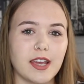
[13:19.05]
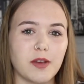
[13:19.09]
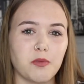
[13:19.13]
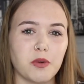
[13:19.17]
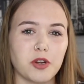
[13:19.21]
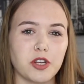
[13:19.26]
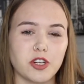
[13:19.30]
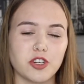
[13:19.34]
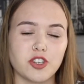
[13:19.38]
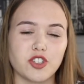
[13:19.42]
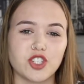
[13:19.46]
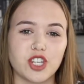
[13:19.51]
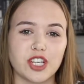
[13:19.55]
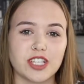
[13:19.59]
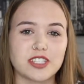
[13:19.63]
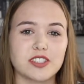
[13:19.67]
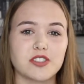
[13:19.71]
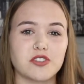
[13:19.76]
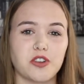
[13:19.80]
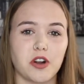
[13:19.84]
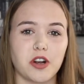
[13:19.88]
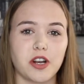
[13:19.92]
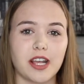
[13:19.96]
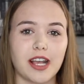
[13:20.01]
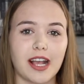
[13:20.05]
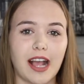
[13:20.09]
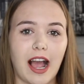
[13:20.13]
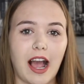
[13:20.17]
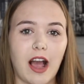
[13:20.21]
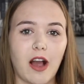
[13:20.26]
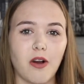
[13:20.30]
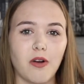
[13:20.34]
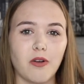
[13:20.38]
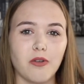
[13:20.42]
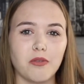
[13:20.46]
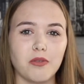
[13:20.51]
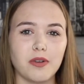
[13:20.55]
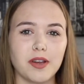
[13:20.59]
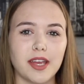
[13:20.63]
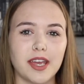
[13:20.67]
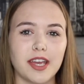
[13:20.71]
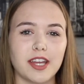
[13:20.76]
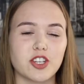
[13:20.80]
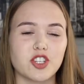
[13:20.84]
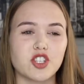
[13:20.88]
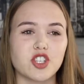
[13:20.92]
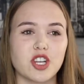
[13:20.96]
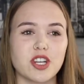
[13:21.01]
when you're just starting out,
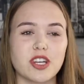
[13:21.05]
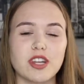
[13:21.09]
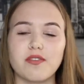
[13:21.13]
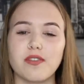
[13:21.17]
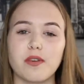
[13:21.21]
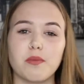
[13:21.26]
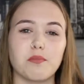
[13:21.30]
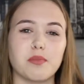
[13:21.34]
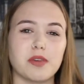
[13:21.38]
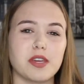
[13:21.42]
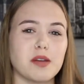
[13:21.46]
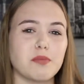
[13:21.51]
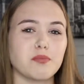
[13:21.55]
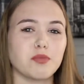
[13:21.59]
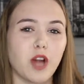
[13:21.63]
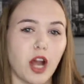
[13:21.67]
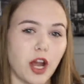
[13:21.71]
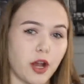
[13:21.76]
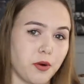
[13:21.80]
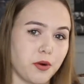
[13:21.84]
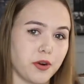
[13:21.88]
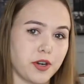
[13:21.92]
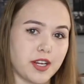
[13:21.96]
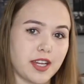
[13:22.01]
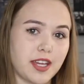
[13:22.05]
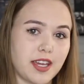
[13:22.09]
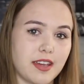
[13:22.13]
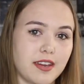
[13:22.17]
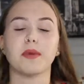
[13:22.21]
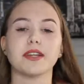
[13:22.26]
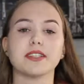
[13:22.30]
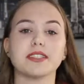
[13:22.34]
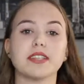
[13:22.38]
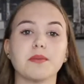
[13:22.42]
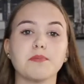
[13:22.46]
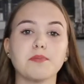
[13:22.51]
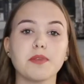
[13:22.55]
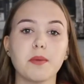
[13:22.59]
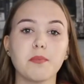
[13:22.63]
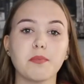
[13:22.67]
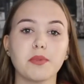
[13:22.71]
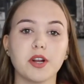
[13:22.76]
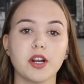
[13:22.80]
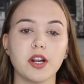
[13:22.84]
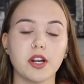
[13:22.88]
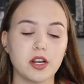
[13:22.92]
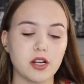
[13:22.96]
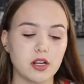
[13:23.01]
it shouldn't even be a priority. My tip
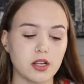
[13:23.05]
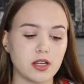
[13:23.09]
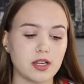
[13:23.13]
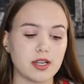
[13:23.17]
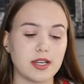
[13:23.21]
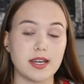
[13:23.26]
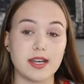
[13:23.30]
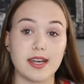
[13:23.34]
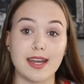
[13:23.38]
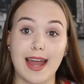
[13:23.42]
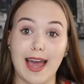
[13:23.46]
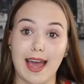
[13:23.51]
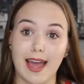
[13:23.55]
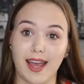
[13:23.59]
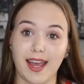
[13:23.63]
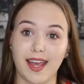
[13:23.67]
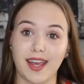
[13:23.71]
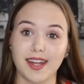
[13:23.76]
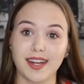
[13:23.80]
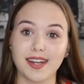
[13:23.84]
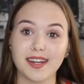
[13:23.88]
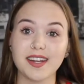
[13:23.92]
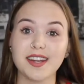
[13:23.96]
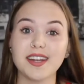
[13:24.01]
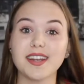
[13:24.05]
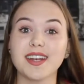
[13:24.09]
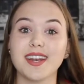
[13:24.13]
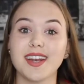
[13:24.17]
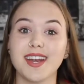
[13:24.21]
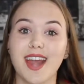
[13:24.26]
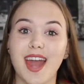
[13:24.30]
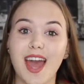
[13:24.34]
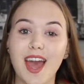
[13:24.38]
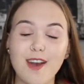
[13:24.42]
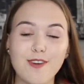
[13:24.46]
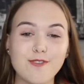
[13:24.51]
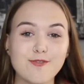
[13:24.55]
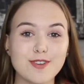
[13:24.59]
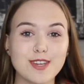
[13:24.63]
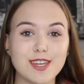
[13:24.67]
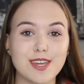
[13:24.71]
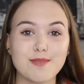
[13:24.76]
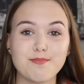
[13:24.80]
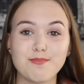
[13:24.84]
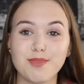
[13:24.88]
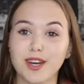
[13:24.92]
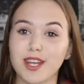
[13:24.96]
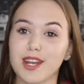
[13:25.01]
number 9, now we
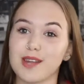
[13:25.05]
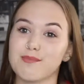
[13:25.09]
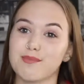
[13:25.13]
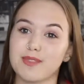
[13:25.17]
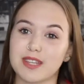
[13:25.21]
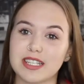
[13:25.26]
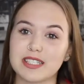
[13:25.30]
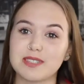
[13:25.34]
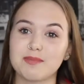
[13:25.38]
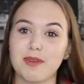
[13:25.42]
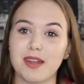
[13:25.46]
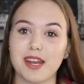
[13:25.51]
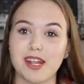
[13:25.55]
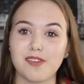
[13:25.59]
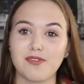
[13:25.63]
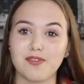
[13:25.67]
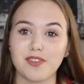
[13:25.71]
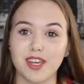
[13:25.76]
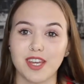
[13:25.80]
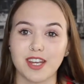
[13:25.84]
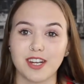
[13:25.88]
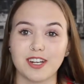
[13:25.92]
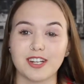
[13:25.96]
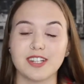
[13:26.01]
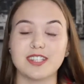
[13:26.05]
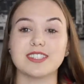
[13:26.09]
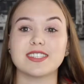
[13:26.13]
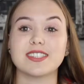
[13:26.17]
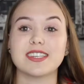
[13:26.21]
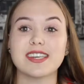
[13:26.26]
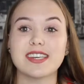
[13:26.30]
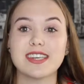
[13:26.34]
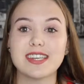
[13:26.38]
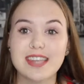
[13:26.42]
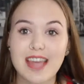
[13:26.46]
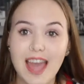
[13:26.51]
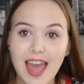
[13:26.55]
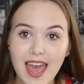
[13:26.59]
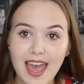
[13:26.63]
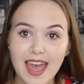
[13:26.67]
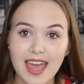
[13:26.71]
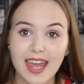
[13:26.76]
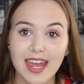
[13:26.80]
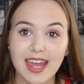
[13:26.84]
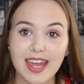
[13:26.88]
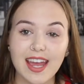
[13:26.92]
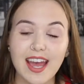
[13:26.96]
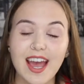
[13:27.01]
can put up this many fingers,
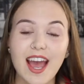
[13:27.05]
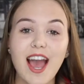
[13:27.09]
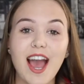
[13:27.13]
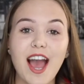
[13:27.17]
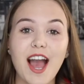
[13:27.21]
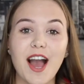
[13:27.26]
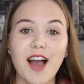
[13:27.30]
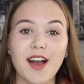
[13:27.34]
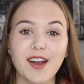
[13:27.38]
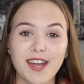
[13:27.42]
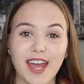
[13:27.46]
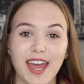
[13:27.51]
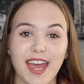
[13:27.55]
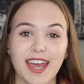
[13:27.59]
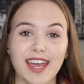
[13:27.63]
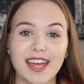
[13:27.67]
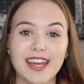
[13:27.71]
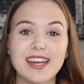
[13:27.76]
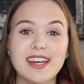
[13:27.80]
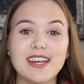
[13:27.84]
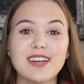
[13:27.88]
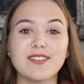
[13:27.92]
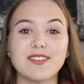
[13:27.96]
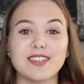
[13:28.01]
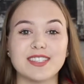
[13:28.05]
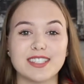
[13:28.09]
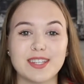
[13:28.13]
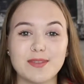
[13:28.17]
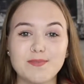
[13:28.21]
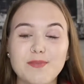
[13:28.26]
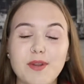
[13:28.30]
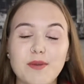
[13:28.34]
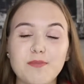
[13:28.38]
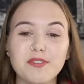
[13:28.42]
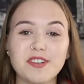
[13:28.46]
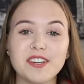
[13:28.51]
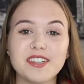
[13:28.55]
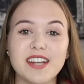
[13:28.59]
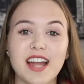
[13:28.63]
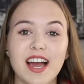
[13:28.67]
yay. Okay, my tip number